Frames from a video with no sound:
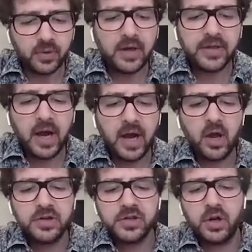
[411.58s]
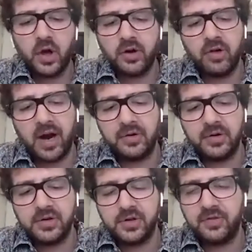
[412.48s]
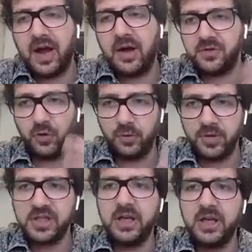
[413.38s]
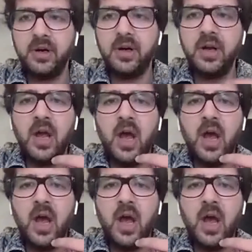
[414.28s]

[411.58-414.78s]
I think I learned a lot around sort of how to form a team and